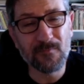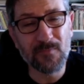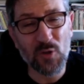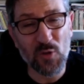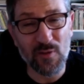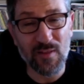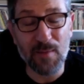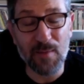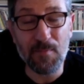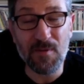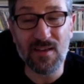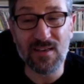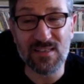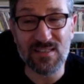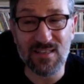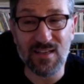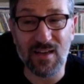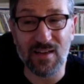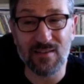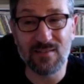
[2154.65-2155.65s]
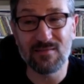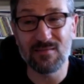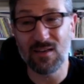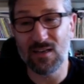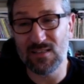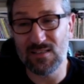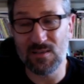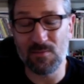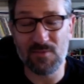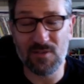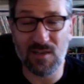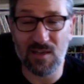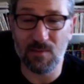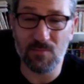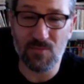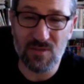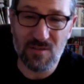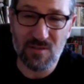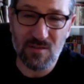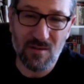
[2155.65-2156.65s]
Although that being said, I
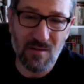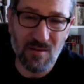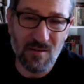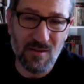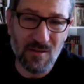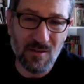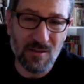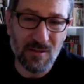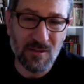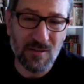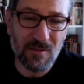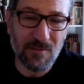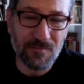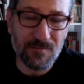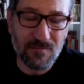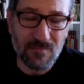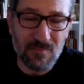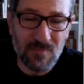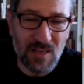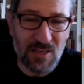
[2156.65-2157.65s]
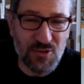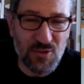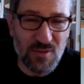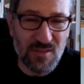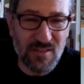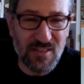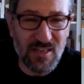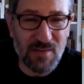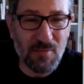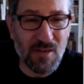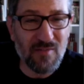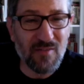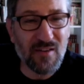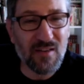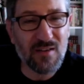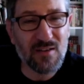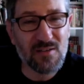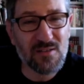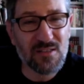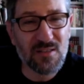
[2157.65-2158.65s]
sometimes, as you see in my
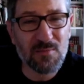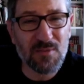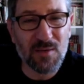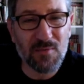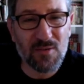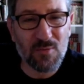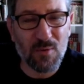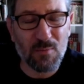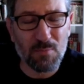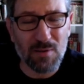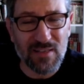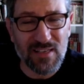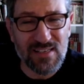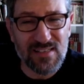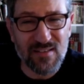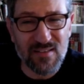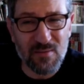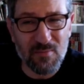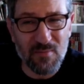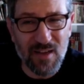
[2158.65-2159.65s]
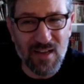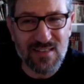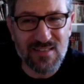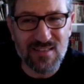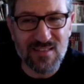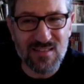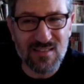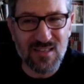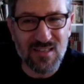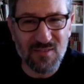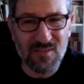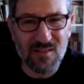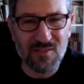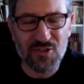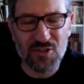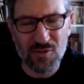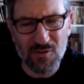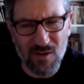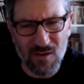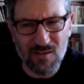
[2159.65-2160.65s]
videos, sometimes when it bleeds on the mats and stuff, oh
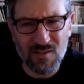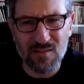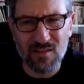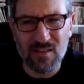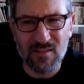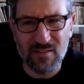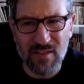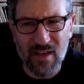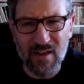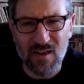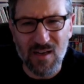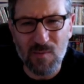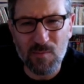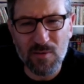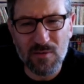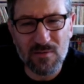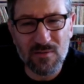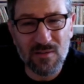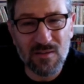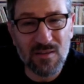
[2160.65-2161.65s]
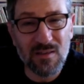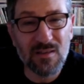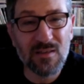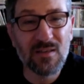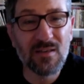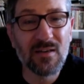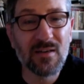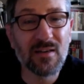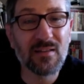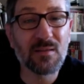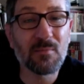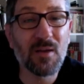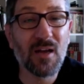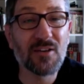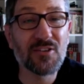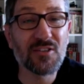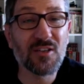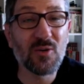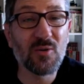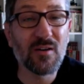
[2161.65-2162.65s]
sure, I'll clean that up. Get the
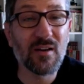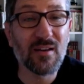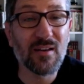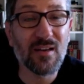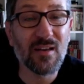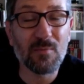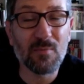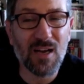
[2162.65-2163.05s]
match going again.